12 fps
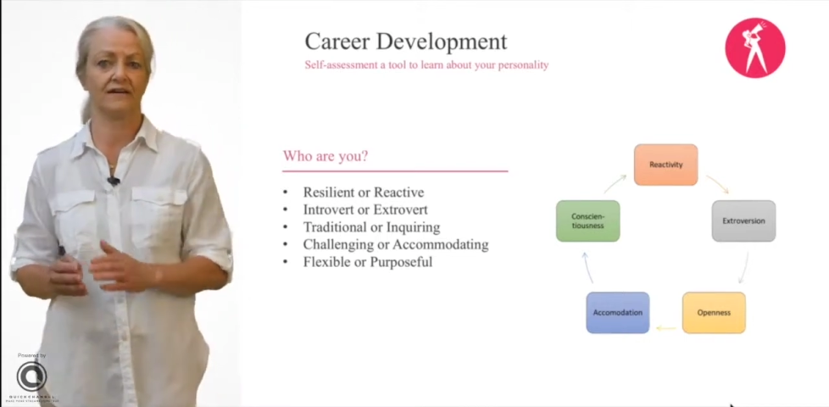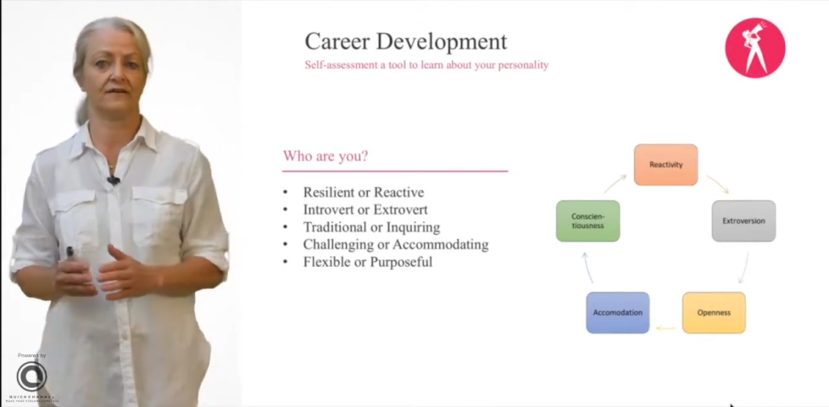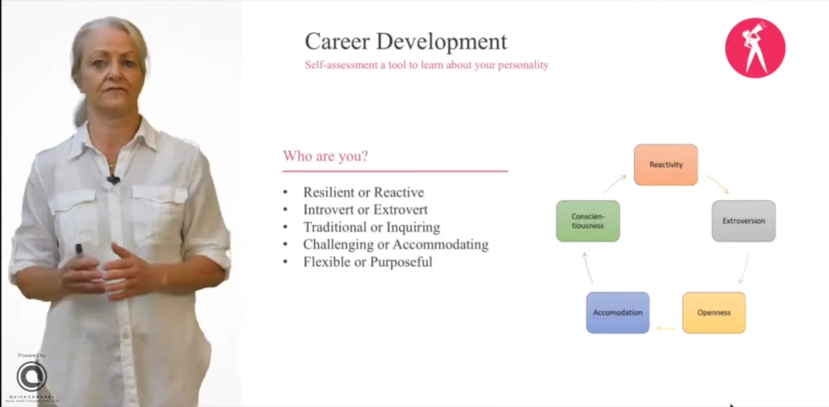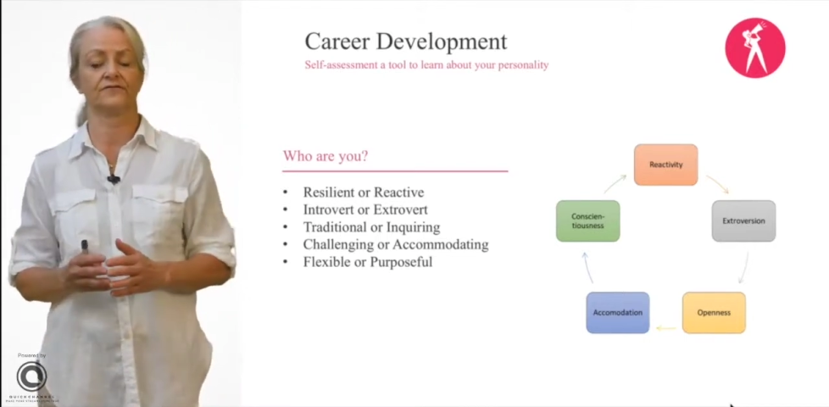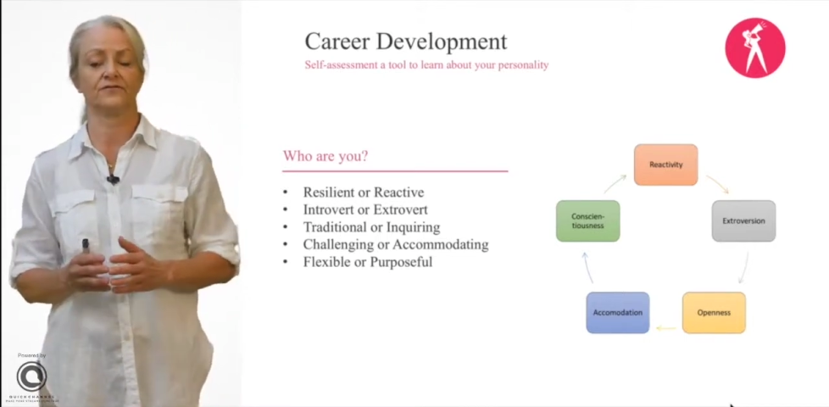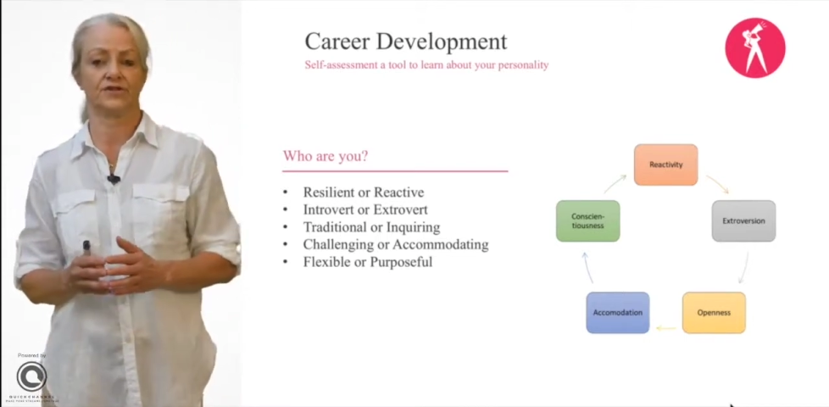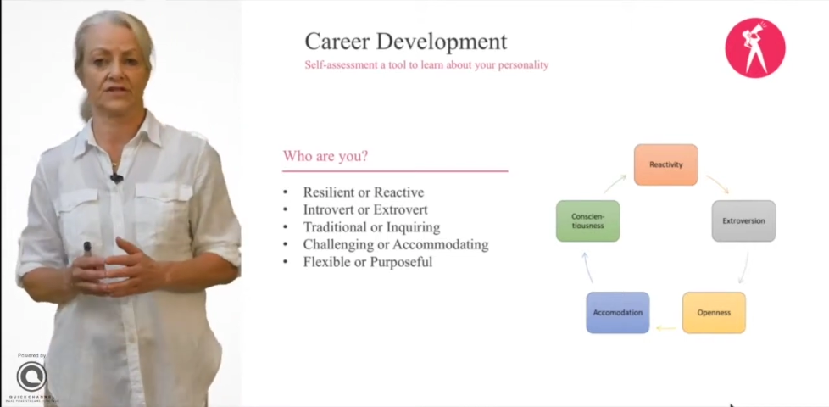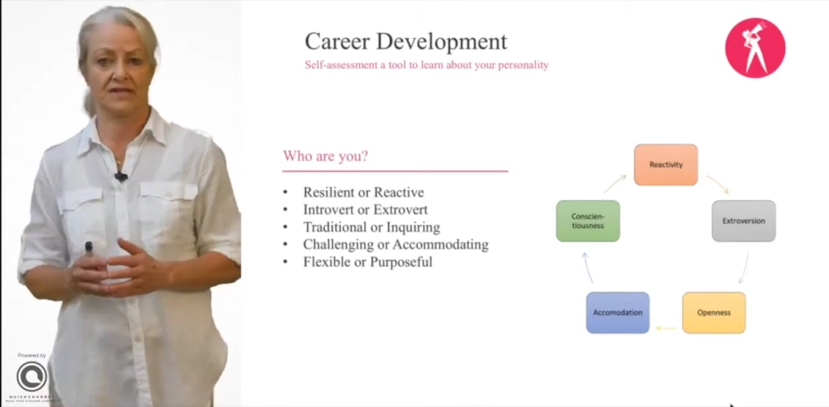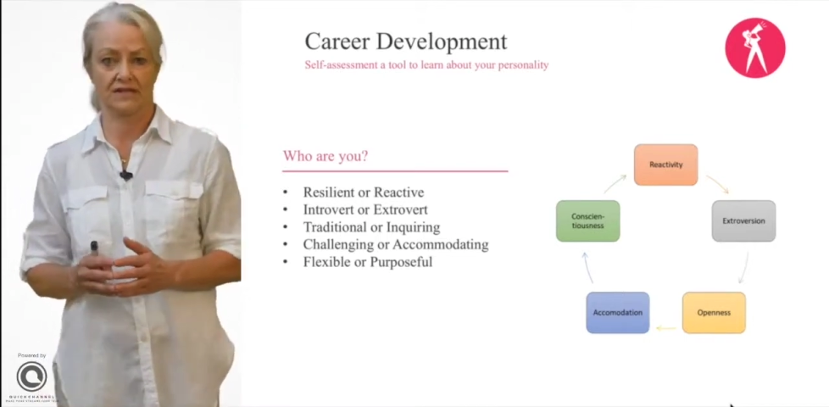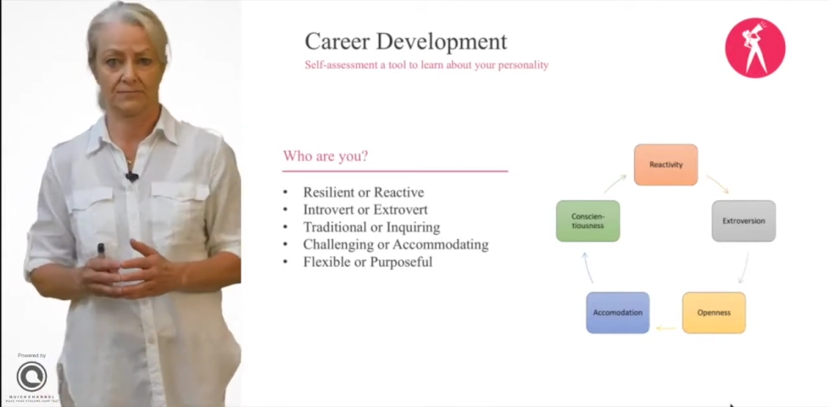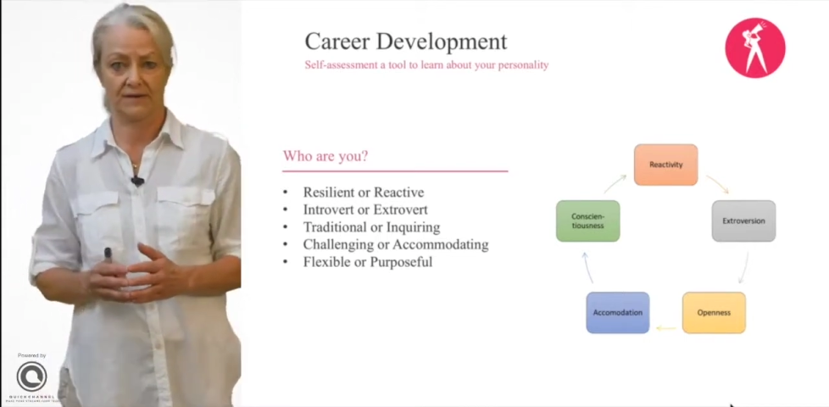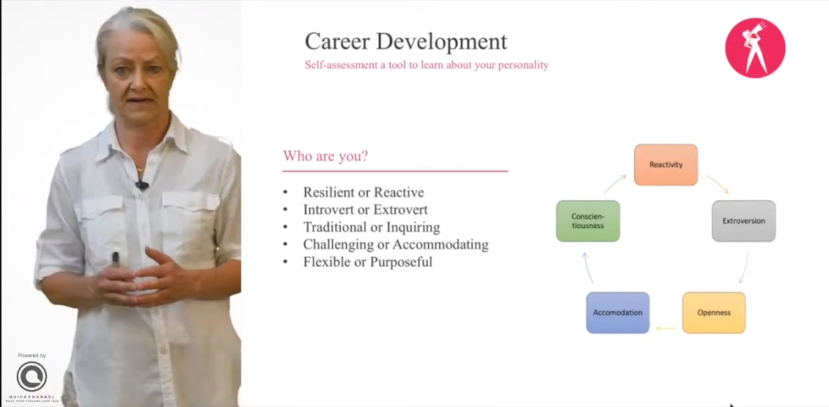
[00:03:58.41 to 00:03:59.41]
after a
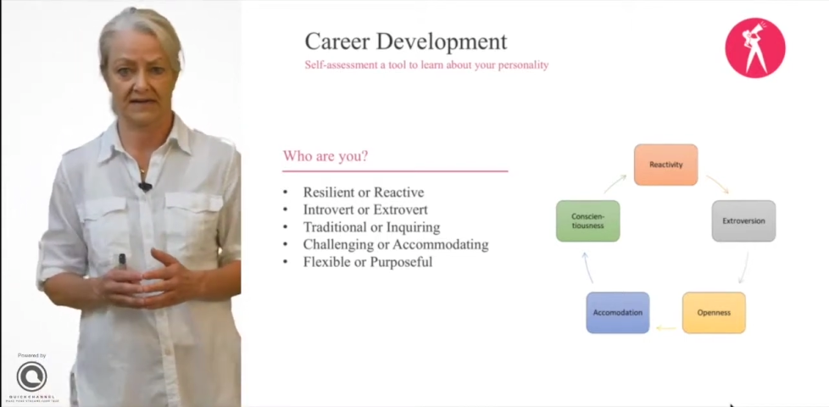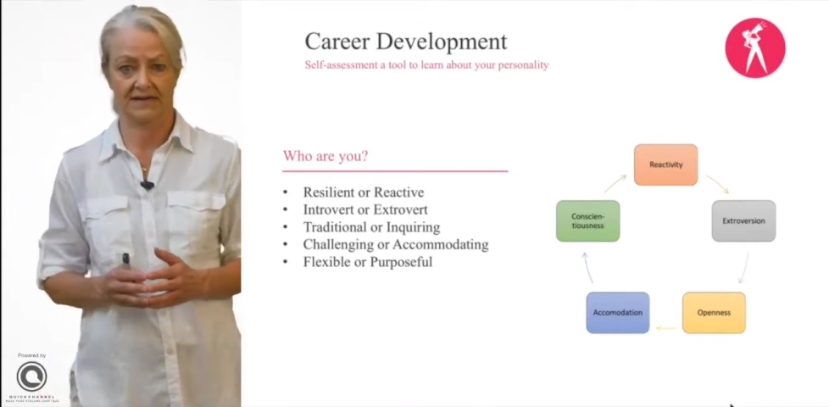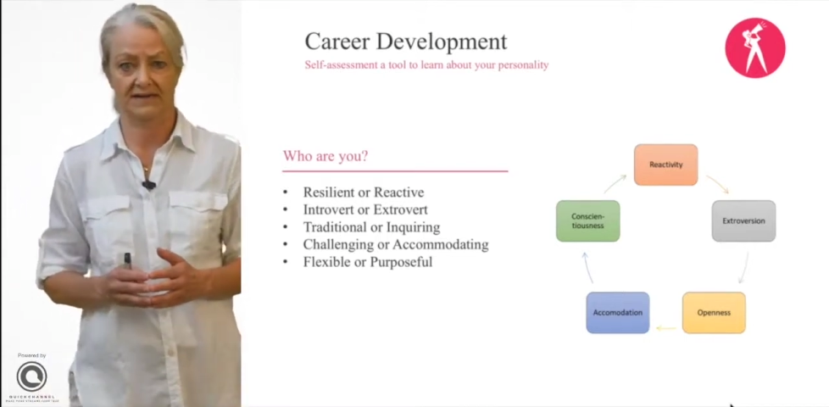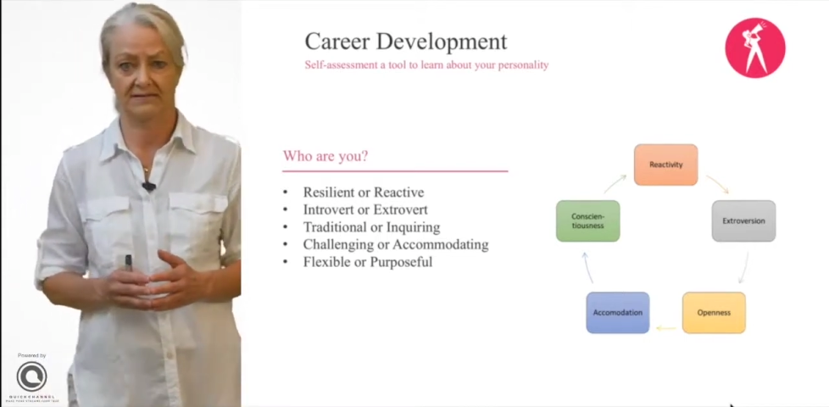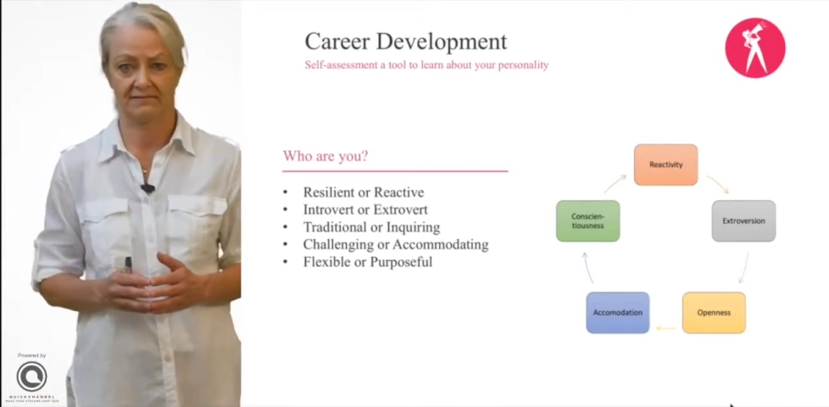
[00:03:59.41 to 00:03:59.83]
setback?